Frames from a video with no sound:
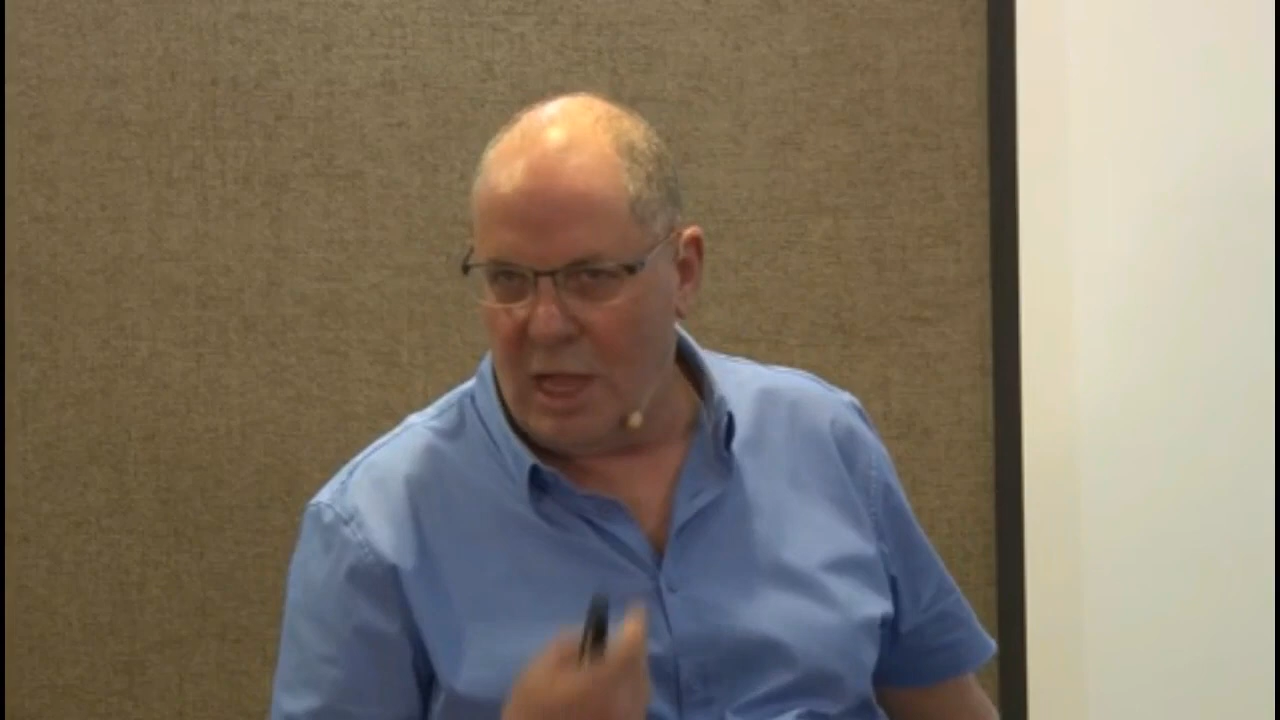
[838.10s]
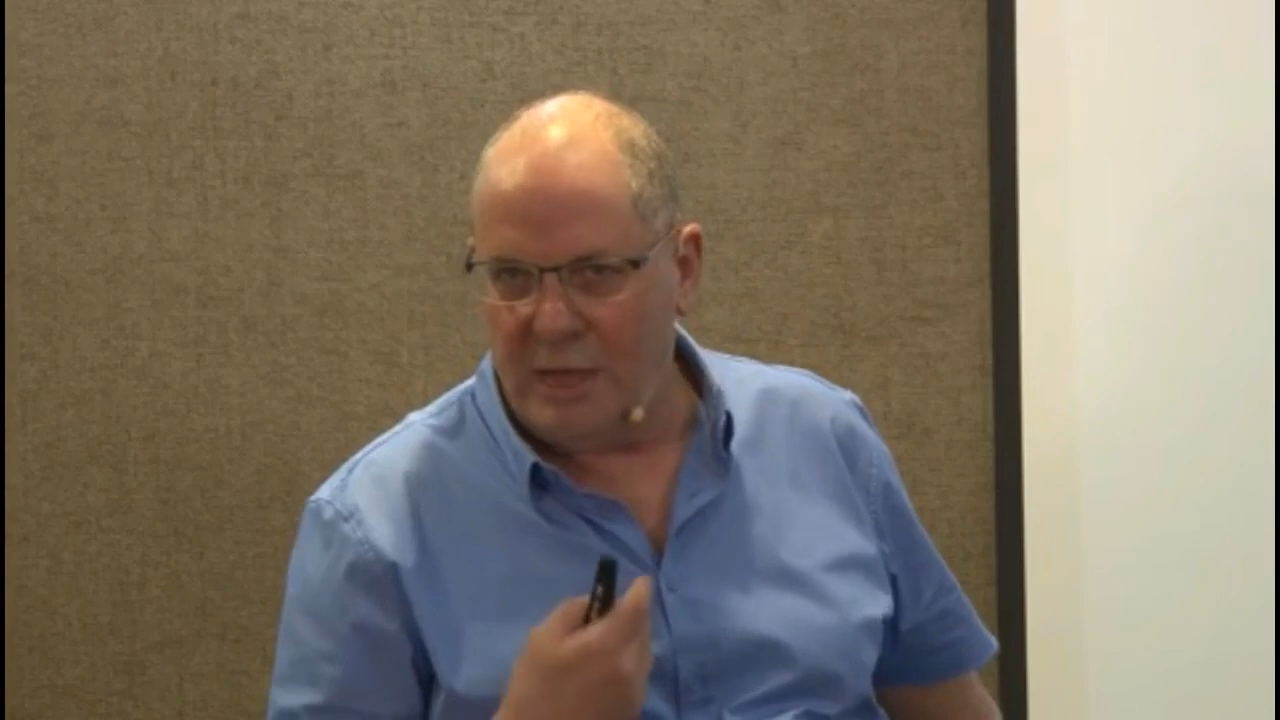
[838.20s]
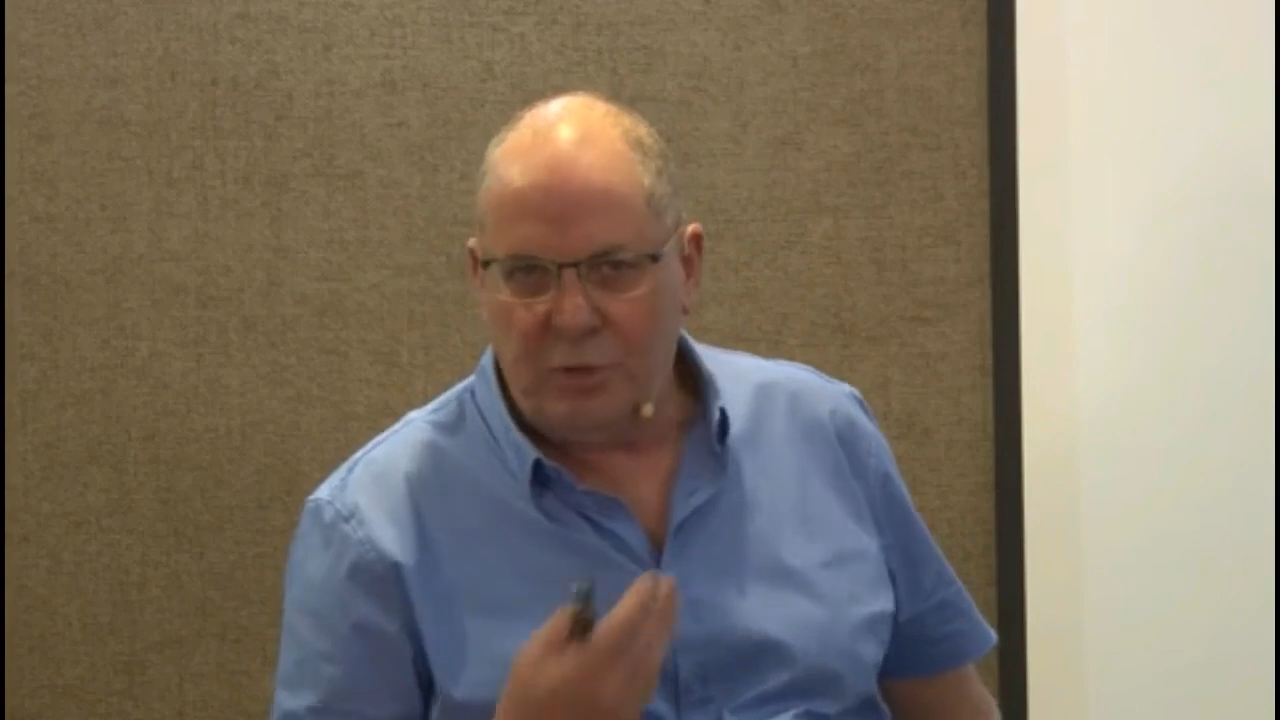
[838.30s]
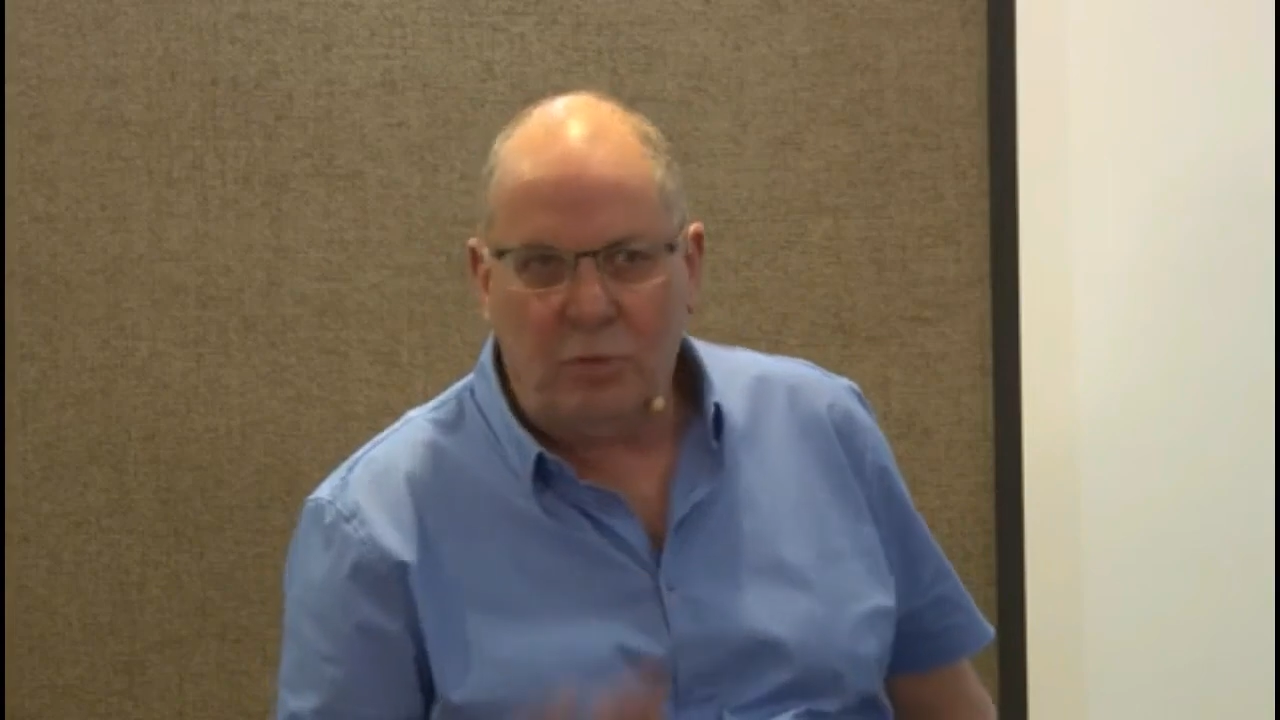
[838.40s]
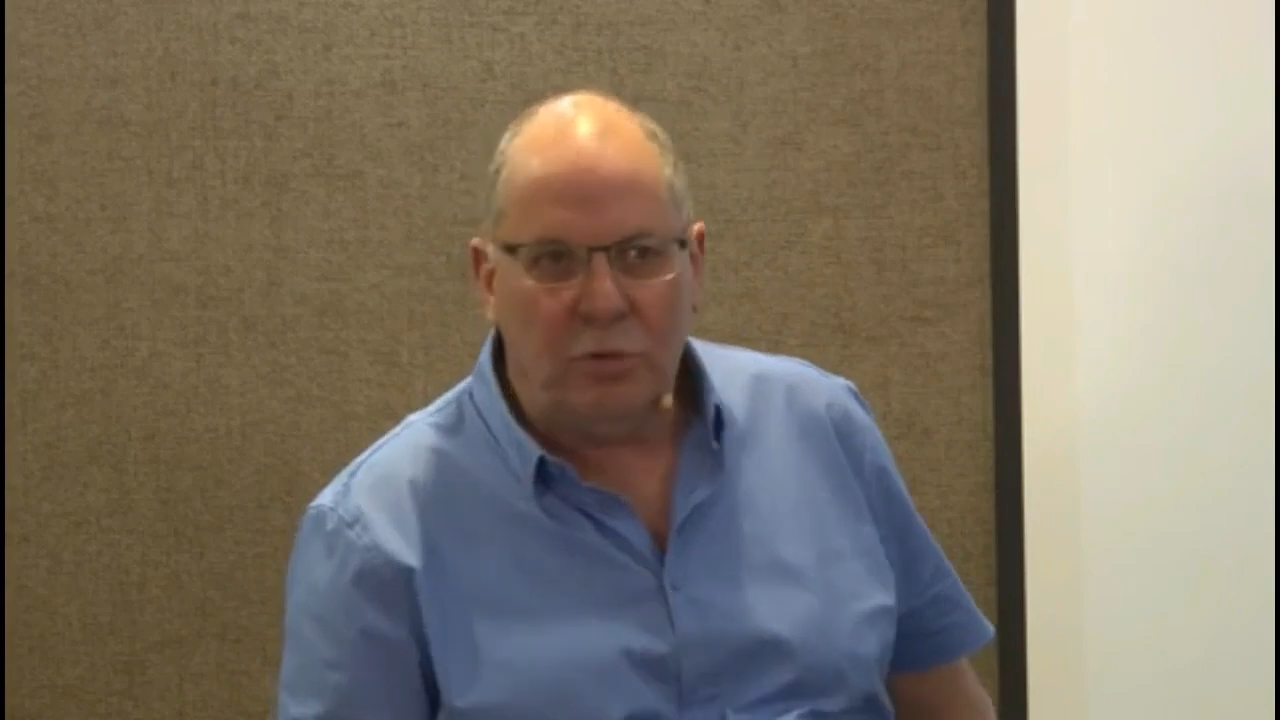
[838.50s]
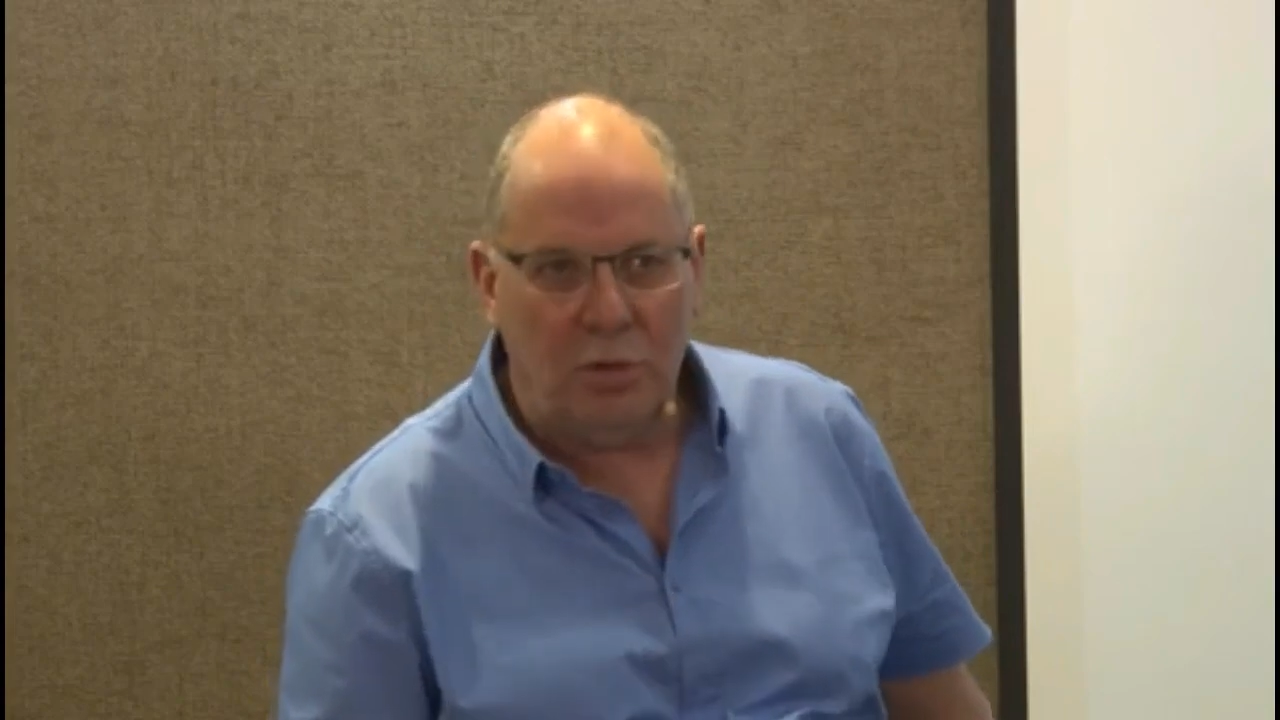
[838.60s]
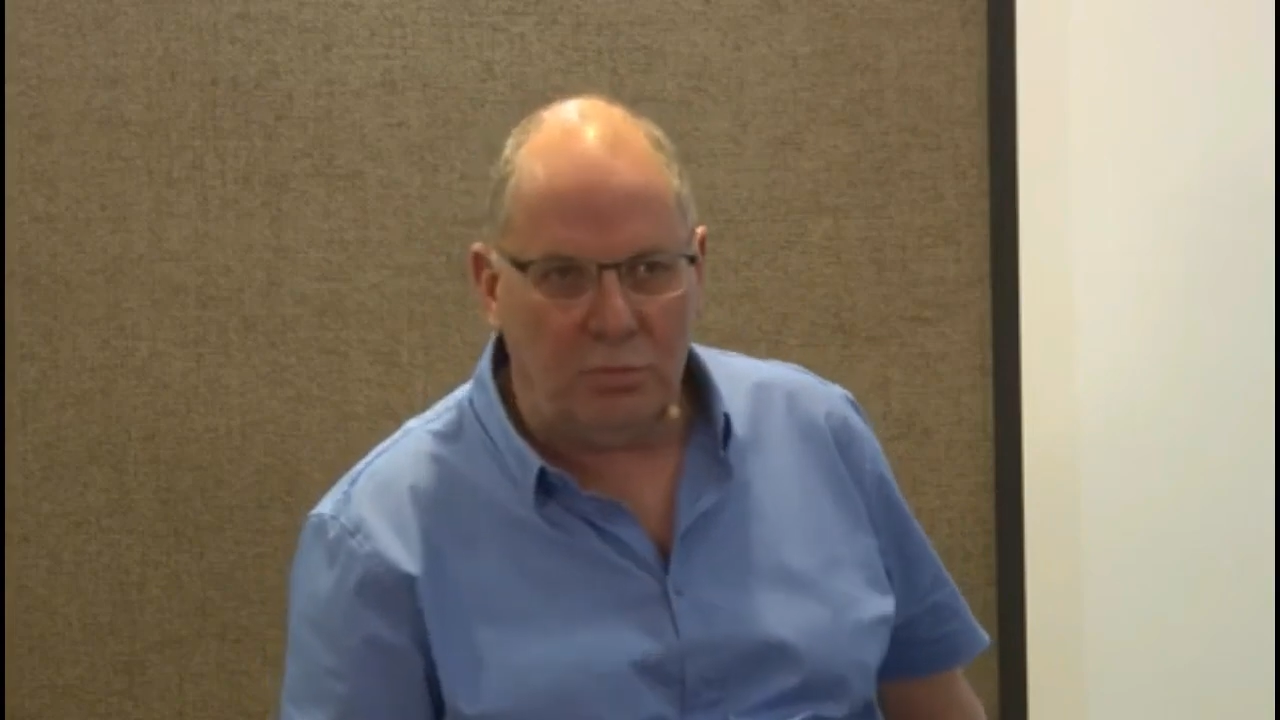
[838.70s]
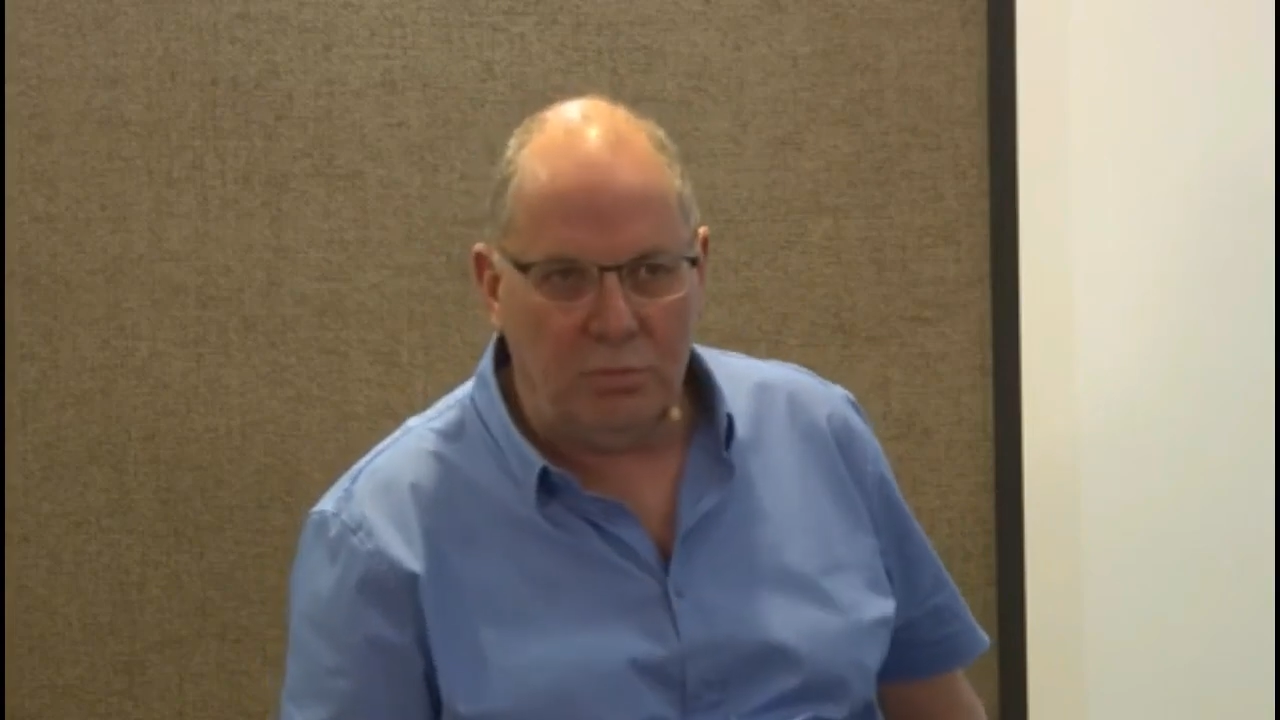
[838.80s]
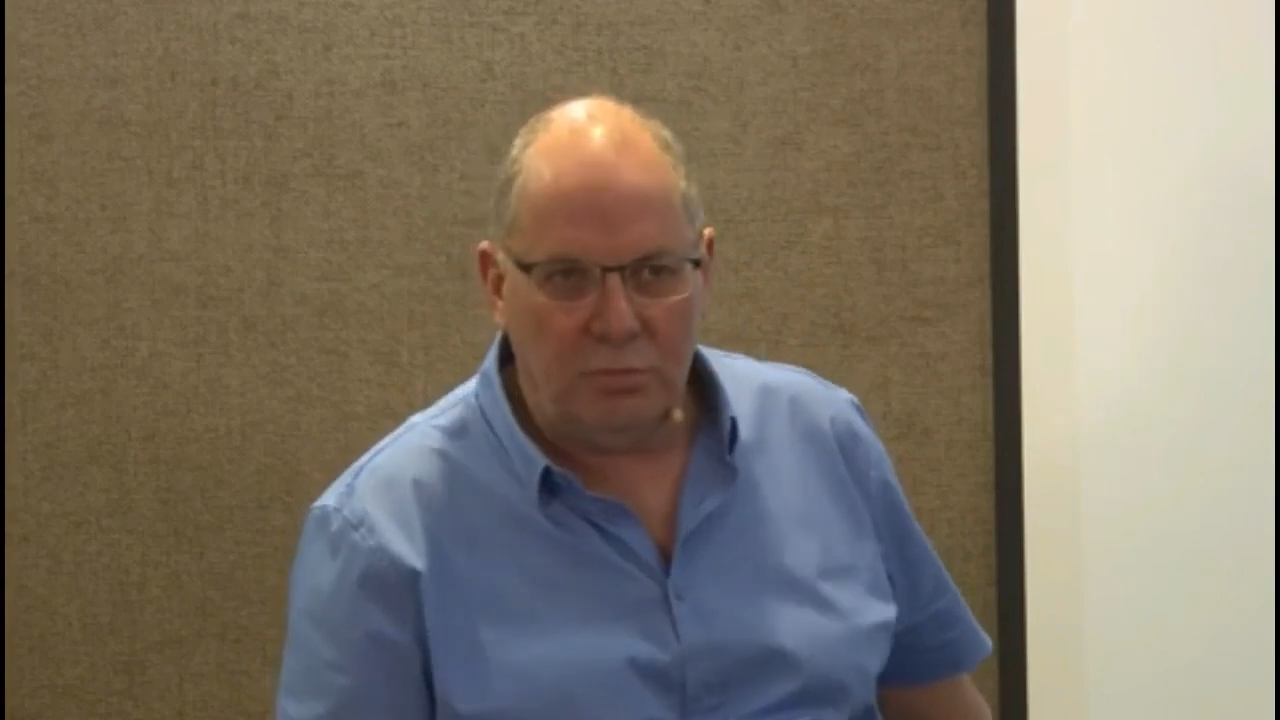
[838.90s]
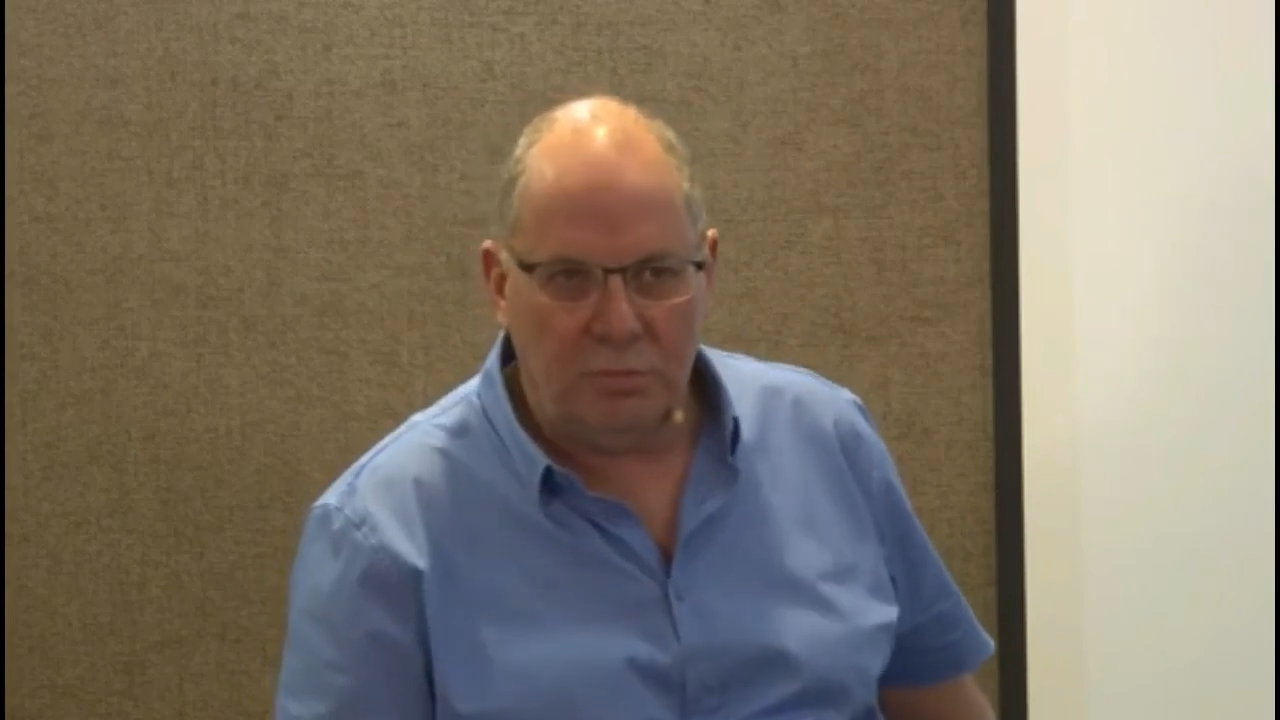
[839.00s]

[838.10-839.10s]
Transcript: I don't know.